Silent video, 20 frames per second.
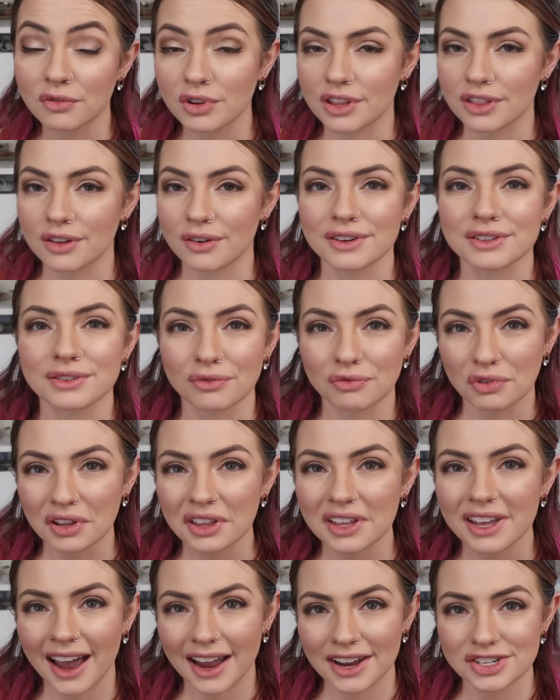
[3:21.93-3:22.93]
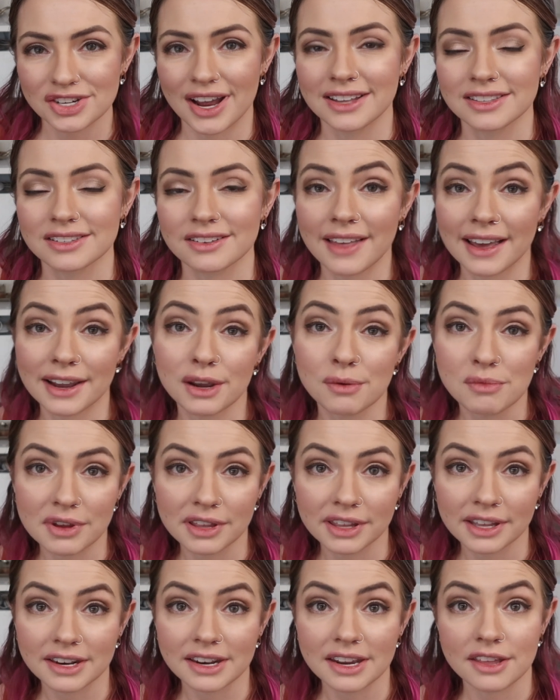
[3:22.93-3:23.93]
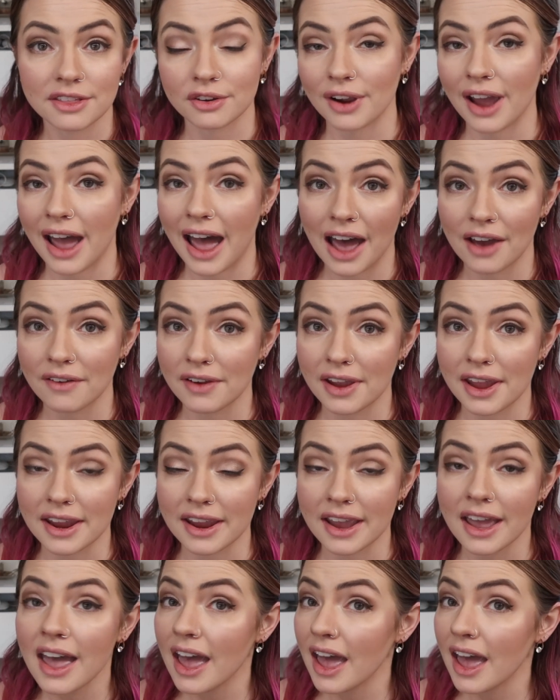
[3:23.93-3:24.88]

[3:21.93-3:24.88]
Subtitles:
there is a really high chance of that chameleon either having